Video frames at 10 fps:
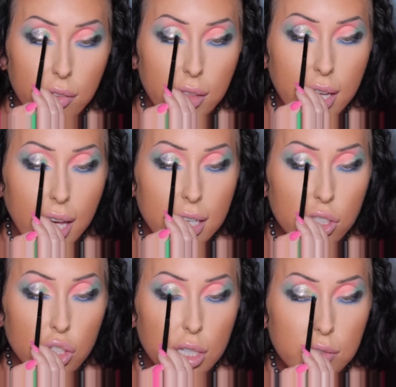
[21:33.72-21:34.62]
that kind of
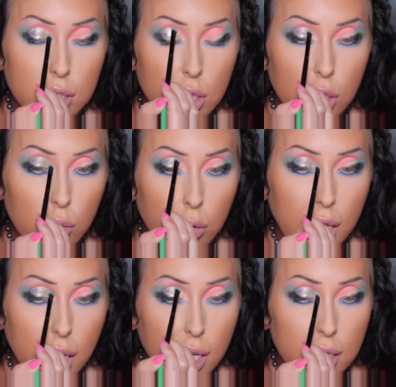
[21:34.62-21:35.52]
shifts to
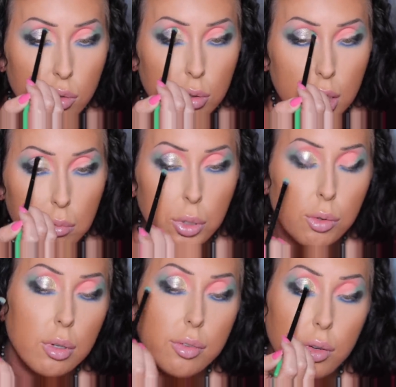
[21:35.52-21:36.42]
green is really
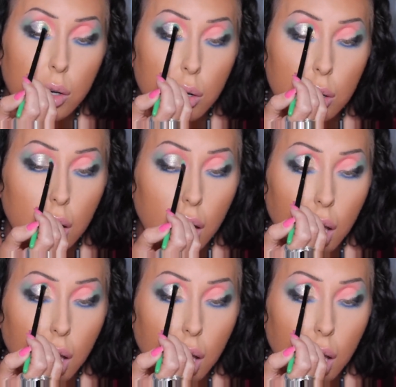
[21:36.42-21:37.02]
beautiful.